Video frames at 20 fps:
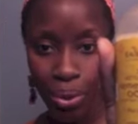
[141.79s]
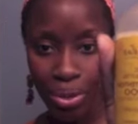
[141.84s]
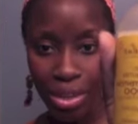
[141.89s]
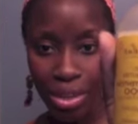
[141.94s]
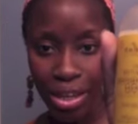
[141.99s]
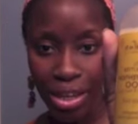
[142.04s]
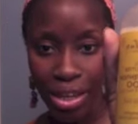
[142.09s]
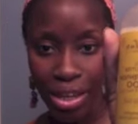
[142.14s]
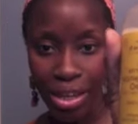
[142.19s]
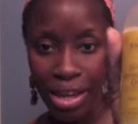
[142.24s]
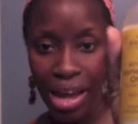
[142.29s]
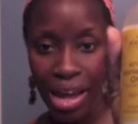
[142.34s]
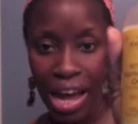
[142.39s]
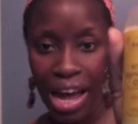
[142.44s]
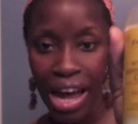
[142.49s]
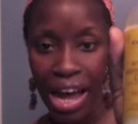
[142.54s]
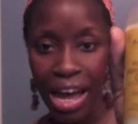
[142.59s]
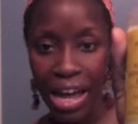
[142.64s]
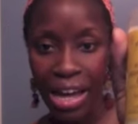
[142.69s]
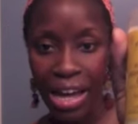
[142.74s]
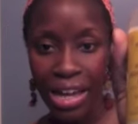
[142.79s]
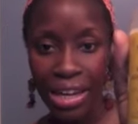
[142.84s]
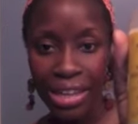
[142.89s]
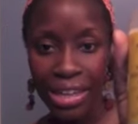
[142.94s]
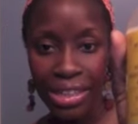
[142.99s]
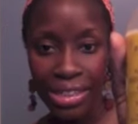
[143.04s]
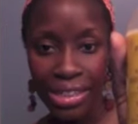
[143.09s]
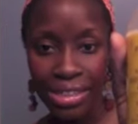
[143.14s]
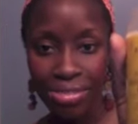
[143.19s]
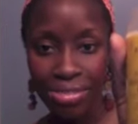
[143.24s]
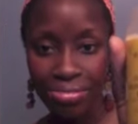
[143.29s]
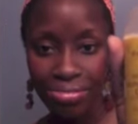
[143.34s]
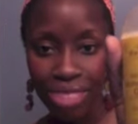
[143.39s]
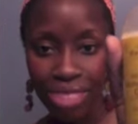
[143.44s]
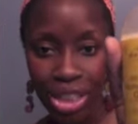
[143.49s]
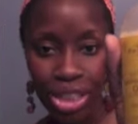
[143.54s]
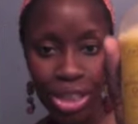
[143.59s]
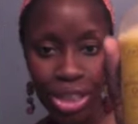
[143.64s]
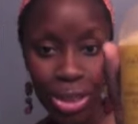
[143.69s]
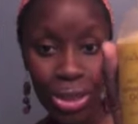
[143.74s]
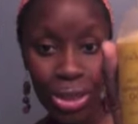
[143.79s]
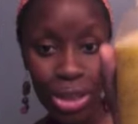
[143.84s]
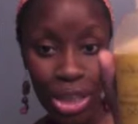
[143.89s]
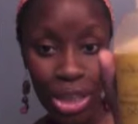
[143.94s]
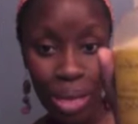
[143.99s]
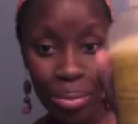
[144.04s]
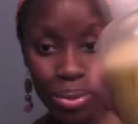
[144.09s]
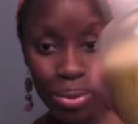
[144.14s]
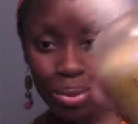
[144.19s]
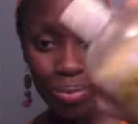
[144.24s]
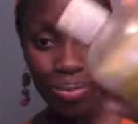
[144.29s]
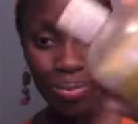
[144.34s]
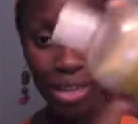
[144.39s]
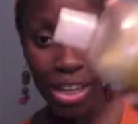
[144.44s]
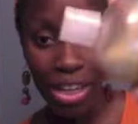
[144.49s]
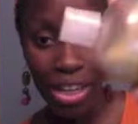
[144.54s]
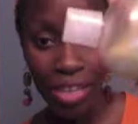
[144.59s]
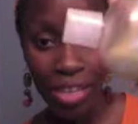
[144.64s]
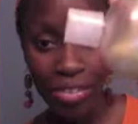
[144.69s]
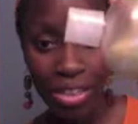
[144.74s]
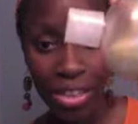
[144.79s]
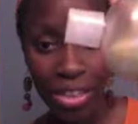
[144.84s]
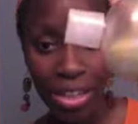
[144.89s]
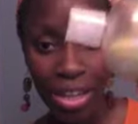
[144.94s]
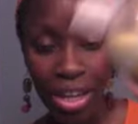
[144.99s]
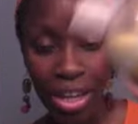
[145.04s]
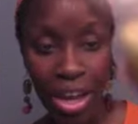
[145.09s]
Okay, this is a good shampoo. I love it.